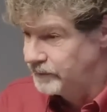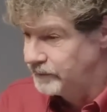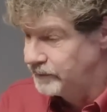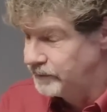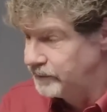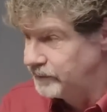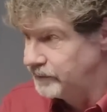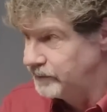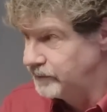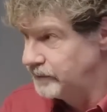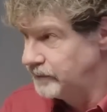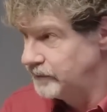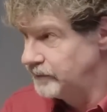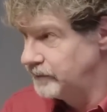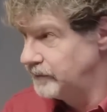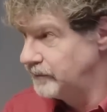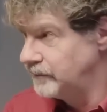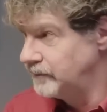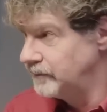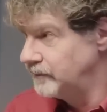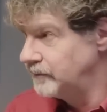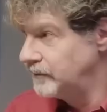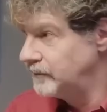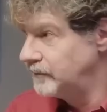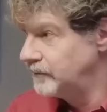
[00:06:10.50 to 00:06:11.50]

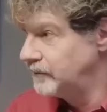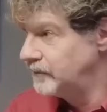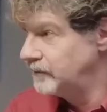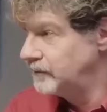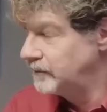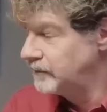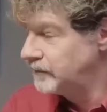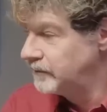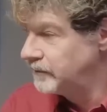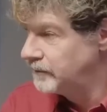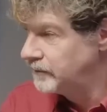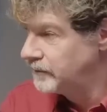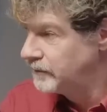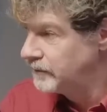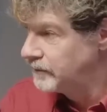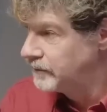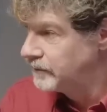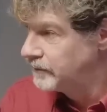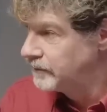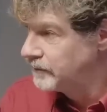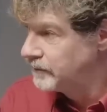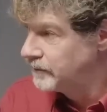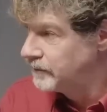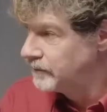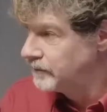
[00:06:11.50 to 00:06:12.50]

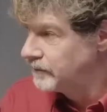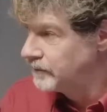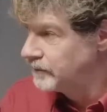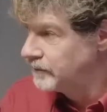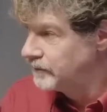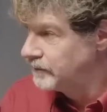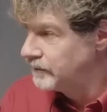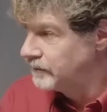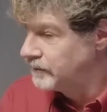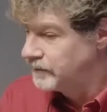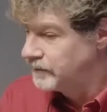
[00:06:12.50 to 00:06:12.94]
No words are spoken by the person on screen.